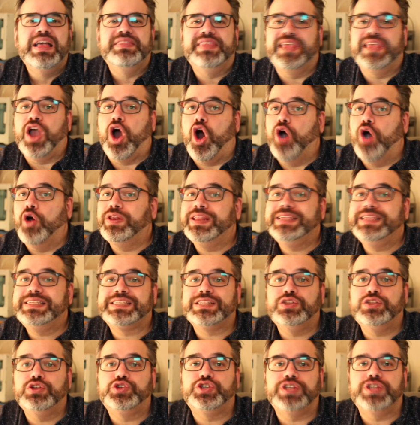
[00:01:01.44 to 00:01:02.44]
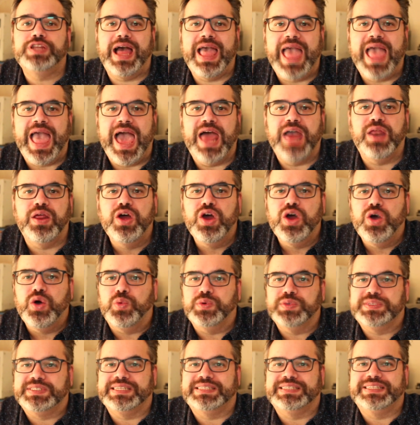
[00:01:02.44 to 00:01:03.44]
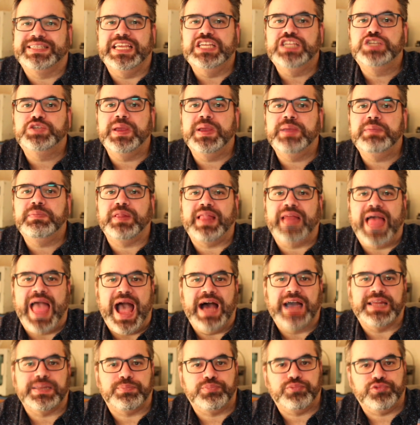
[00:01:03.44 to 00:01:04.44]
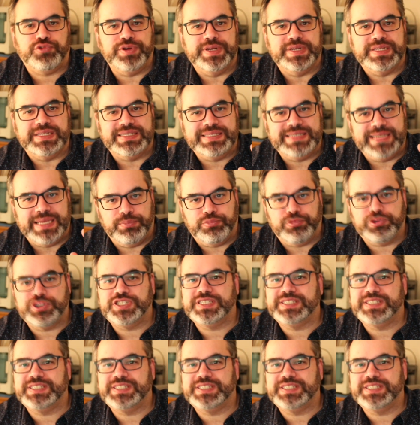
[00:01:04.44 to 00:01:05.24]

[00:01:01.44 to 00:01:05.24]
The only solution I had was to teach people how to print temperature